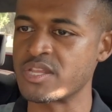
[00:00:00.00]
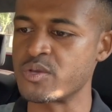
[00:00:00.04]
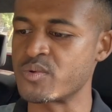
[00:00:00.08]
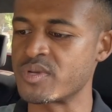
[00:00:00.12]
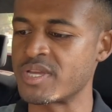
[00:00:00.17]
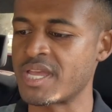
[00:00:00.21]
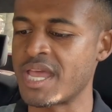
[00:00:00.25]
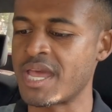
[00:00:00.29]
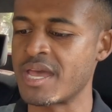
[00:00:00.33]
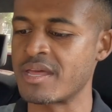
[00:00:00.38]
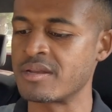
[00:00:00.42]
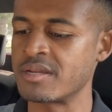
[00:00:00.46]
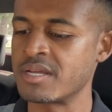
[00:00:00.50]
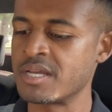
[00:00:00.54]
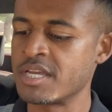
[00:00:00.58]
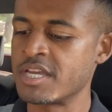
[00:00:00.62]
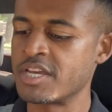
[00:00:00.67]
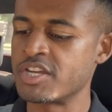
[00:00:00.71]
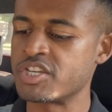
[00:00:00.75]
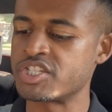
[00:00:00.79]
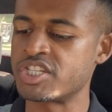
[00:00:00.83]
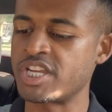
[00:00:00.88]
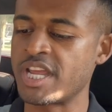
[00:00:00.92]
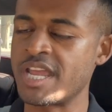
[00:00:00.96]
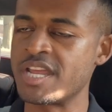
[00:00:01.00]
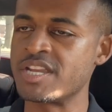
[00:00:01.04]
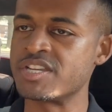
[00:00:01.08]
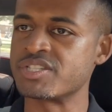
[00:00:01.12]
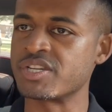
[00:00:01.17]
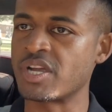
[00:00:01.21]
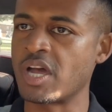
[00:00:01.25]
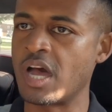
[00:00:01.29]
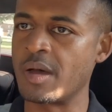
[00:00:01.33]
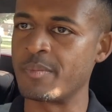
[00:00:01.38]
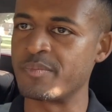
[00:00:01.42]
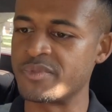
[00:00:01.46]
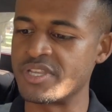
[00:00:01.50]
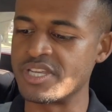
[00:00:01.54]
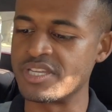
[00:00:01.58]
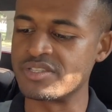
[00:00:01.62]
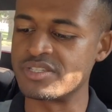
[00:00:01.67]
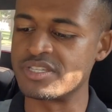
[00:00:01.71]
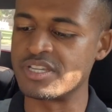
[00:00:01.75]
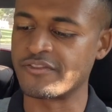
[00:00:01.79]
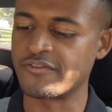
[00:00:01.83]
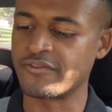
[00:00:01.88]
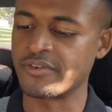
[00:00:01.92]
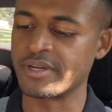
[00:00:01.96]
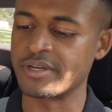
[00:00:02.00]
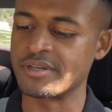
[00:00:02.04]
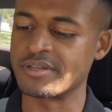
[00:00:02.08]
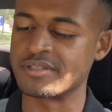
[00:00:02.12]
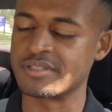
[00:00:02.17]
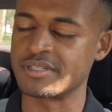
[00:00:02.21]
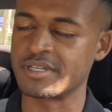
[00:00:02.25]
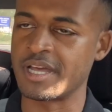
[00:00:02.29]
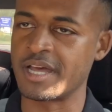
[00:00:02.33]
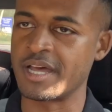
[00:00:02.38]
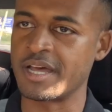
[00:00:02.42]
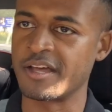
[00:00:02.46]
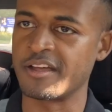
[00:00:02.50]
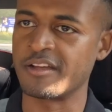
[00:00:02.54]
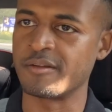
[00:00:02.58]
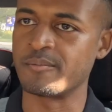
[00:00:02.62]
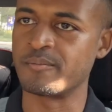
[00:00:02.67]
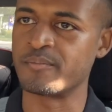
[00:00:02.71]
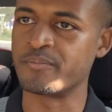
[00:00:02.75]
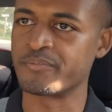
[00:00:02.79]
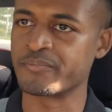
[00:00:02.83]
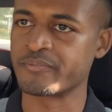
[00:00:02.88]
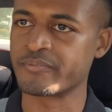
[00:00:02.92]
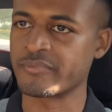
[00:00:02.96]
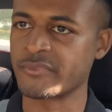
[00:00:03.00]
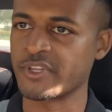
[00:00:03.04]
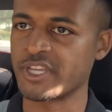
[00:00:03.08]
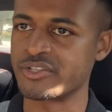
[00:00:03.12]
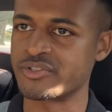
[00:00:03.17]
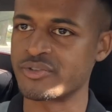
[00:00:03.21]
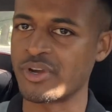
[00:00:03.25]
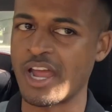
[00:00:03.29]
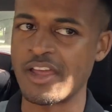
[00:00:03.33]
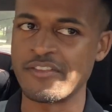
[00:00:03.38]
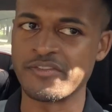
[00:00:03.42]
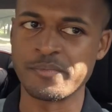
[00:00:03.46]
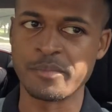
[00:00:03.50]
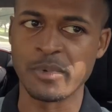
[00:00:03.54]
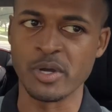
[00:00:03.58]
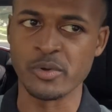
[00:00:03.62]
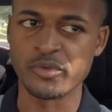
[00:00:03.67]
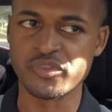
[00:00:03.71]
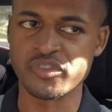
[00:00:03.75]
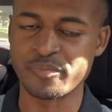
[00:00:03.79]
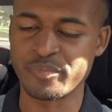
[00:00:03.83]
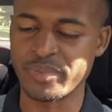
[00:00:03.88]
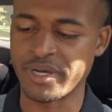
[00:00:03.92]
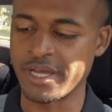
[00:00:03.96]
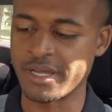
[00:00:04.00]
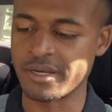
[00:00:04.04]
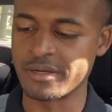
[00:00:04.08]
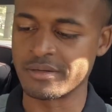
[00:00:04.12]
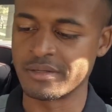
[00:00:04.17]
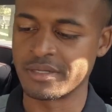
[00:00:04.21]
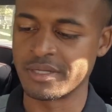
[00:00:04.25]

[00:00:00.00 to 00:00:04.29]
you can change up these different drive modes. But